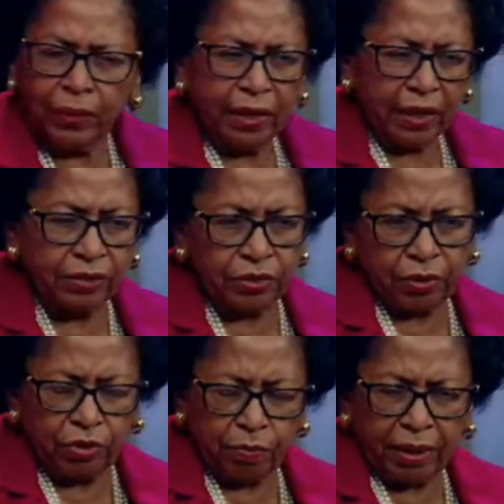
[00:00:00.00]
And so, as
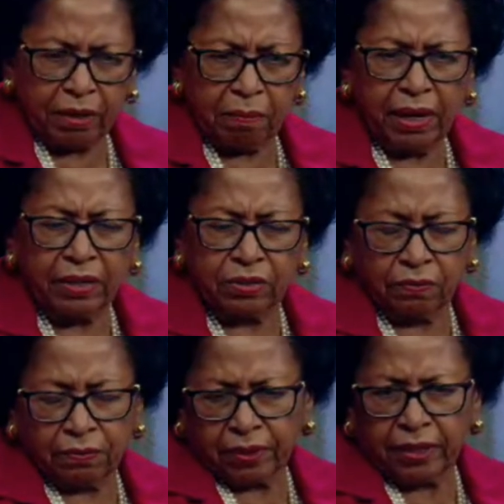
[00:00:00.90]
you might imagine,
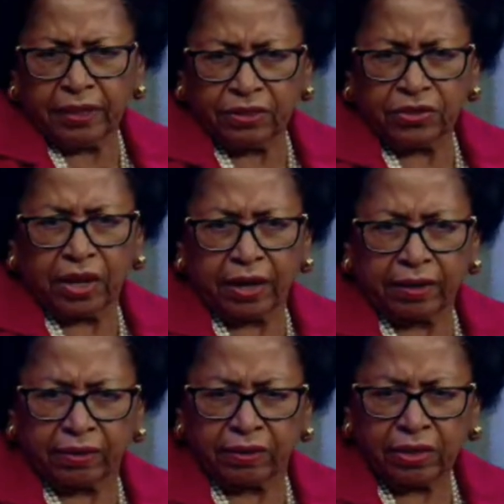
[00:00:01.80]
for any
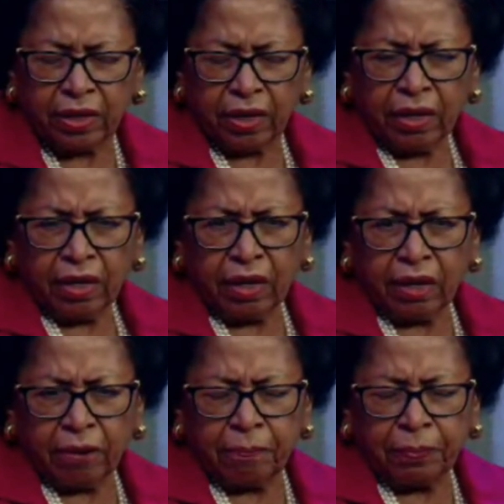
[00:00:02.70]
child
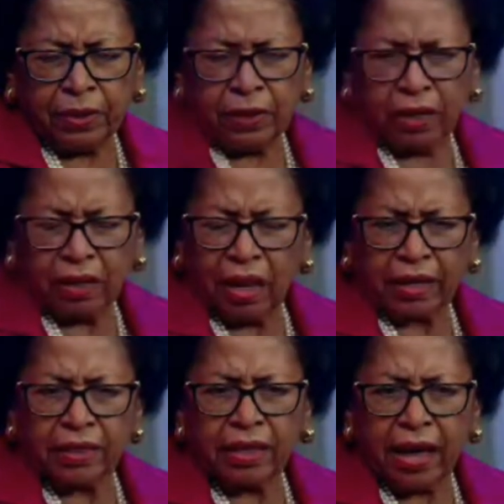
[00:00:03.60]
um, uh, like
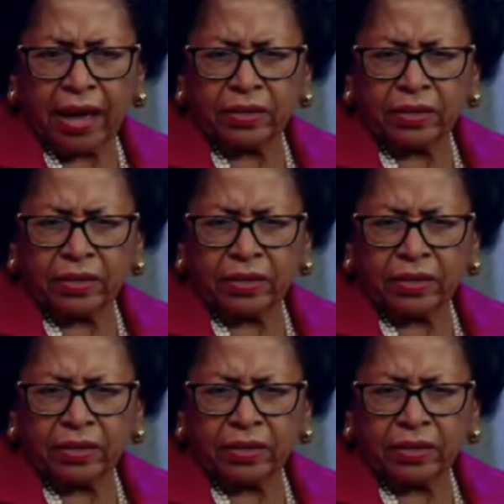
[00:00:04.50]
that,